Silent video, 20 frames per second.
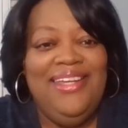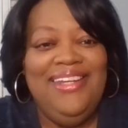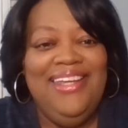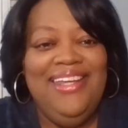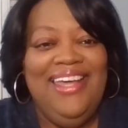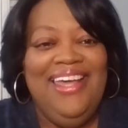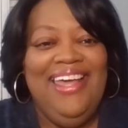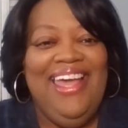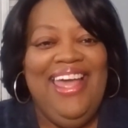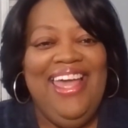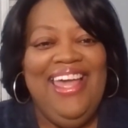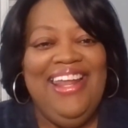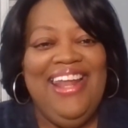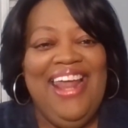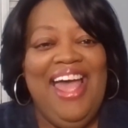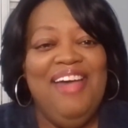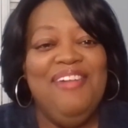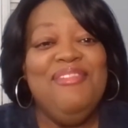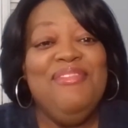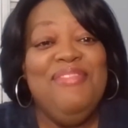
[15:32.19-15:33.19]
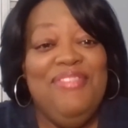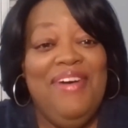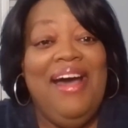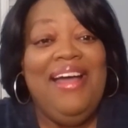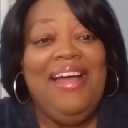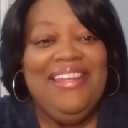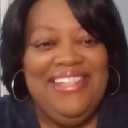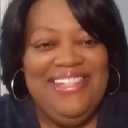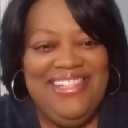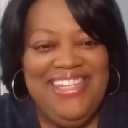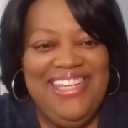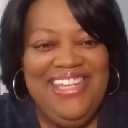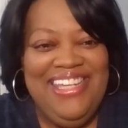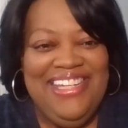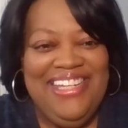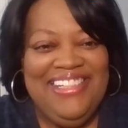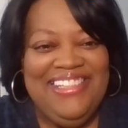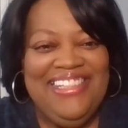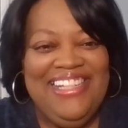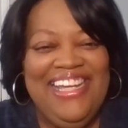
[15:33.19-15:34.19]
it and I
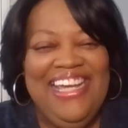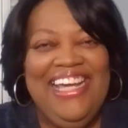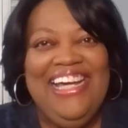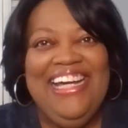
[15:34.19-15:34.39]
volunteered.